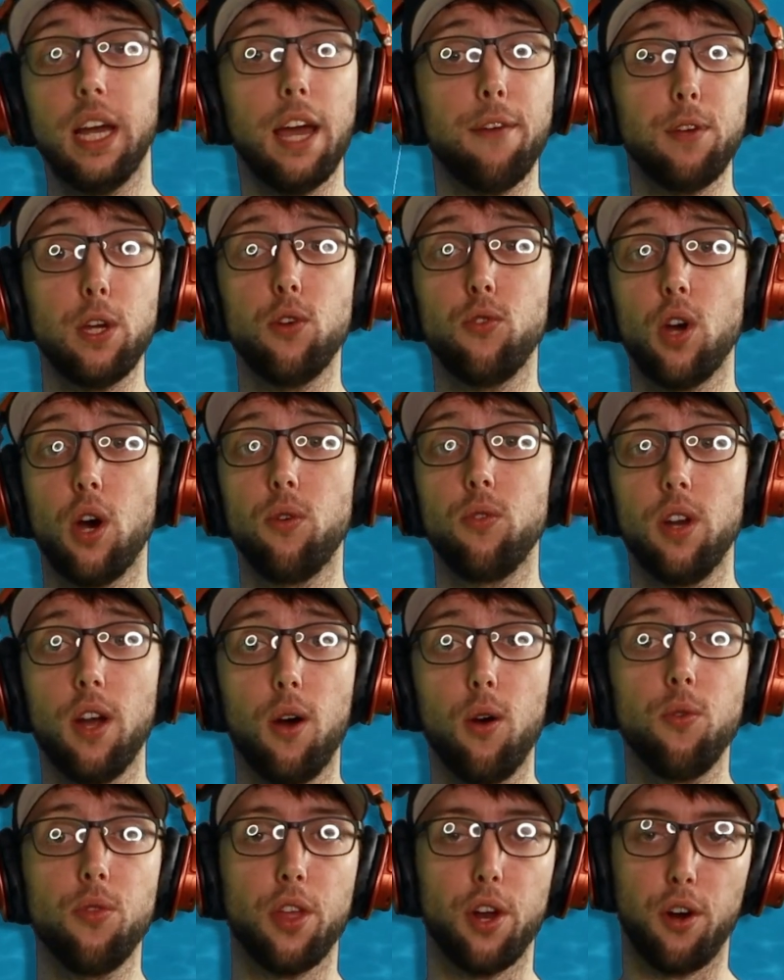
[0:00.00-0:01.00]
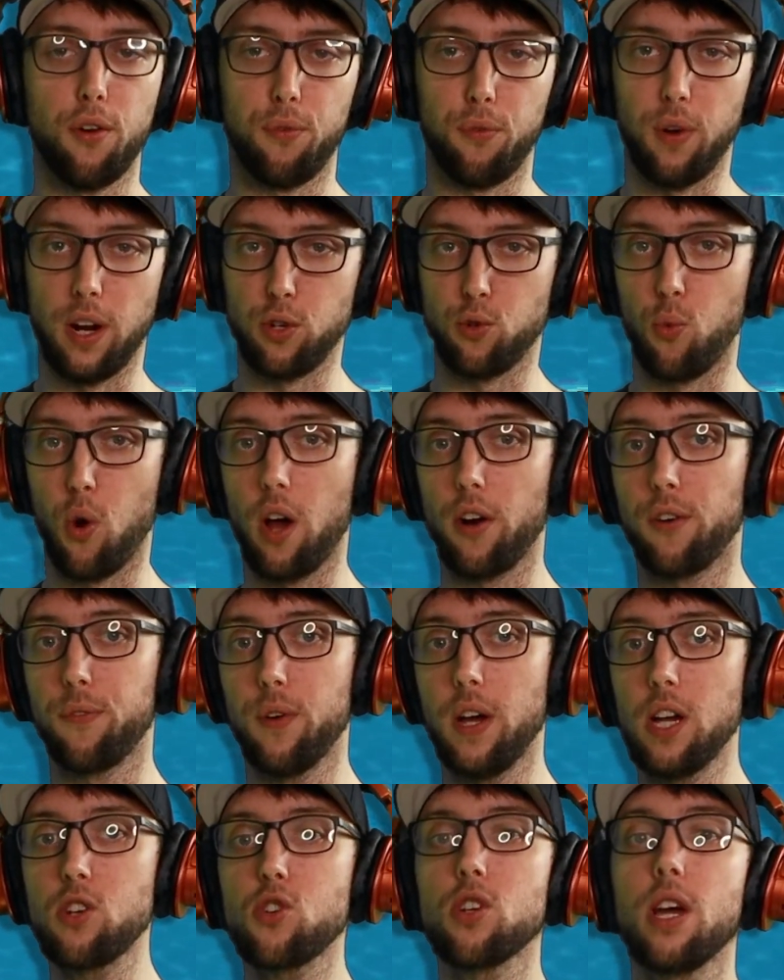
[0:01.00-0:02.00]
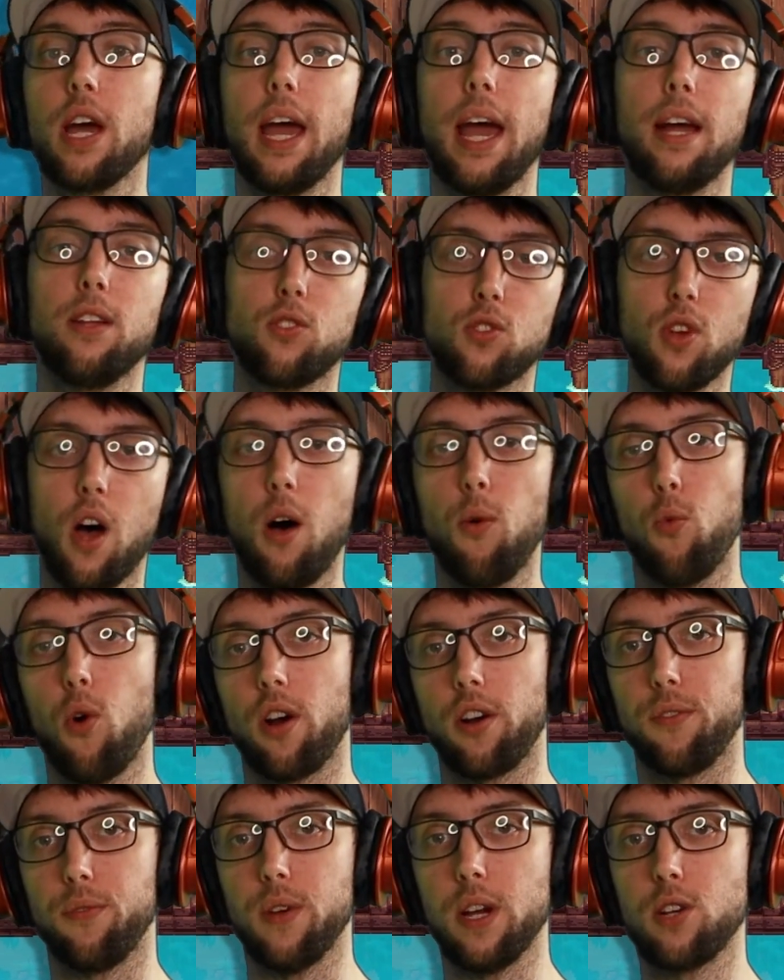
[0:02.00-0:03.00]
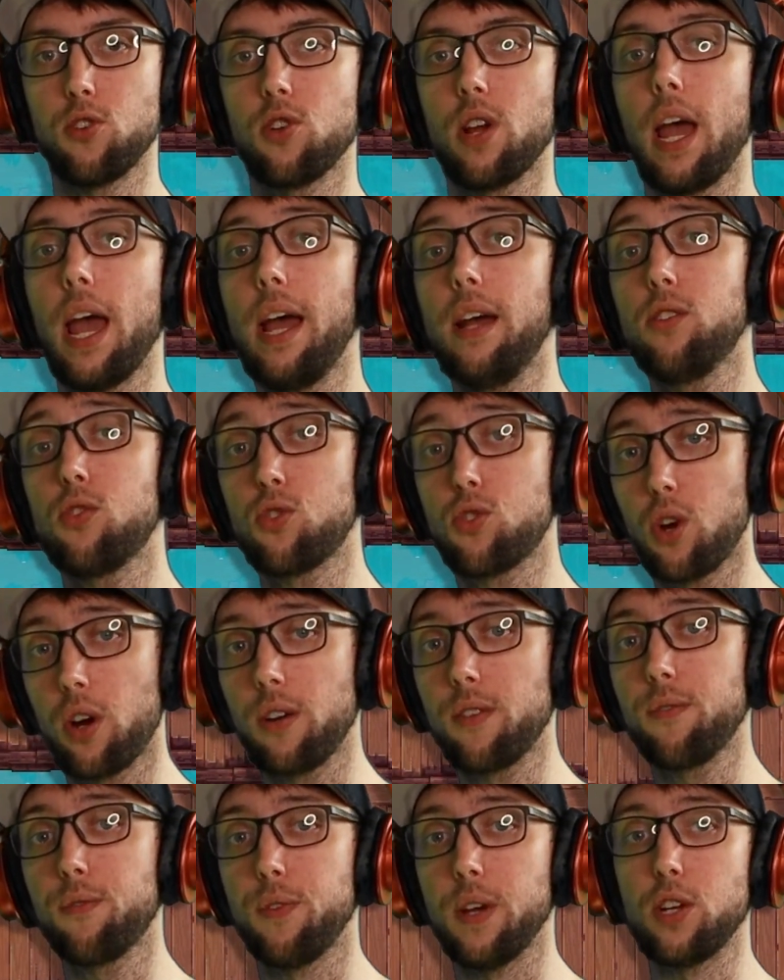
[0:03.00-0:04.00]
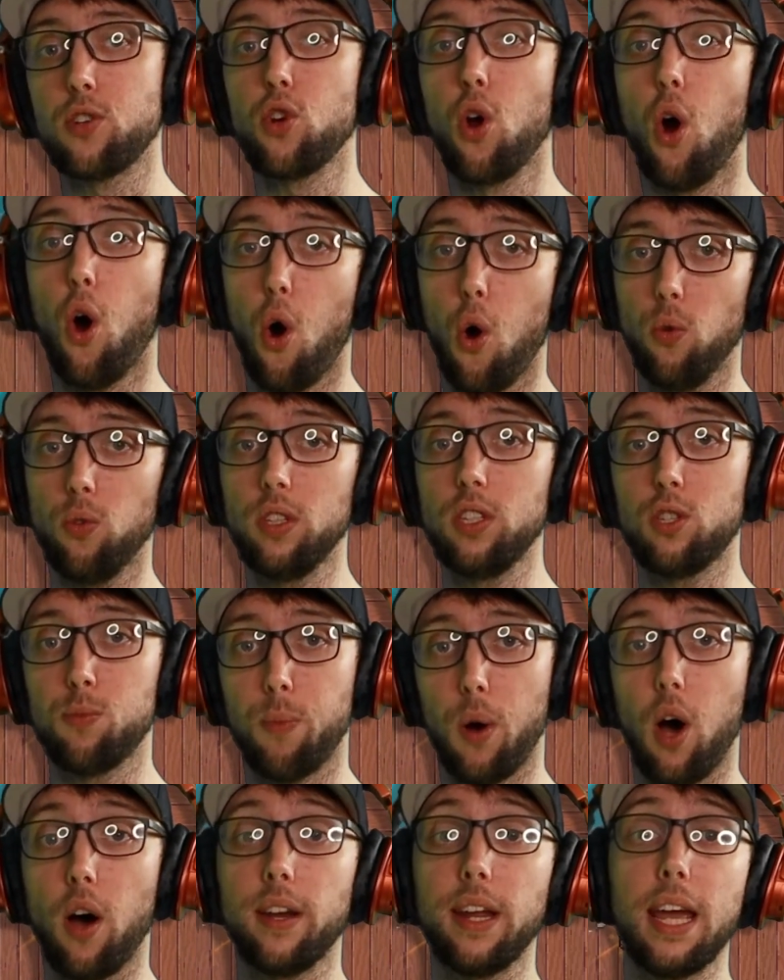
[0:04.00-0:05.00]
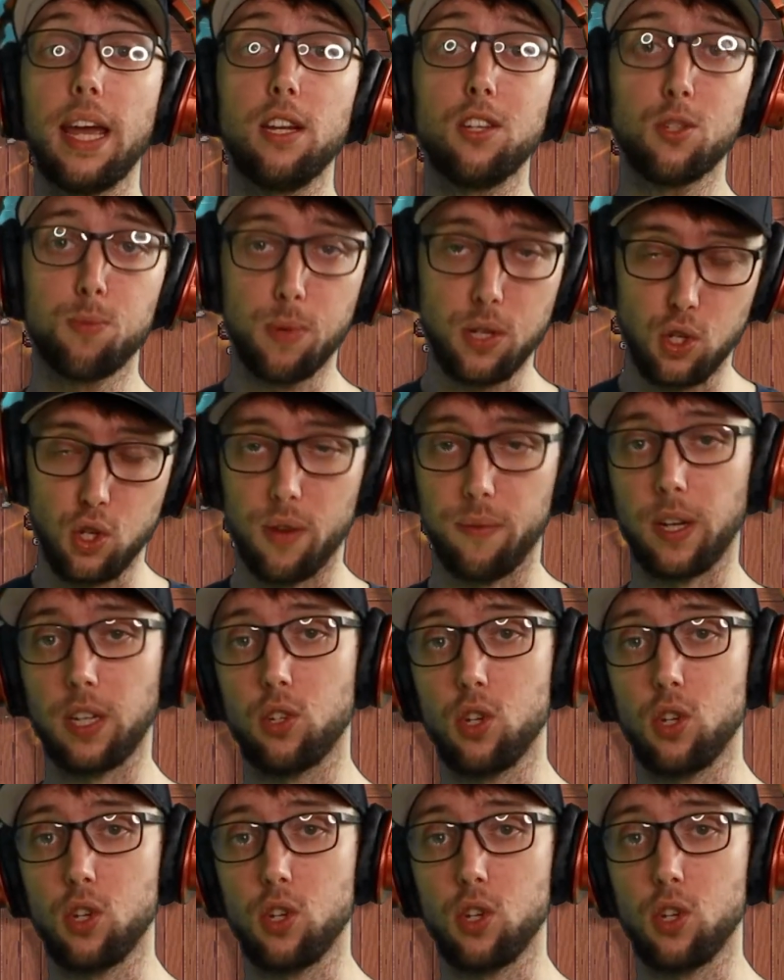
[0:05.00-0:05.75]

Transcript: If you don't know, there are freshwater fish and saltwater fish, and certain fish only spawn in specific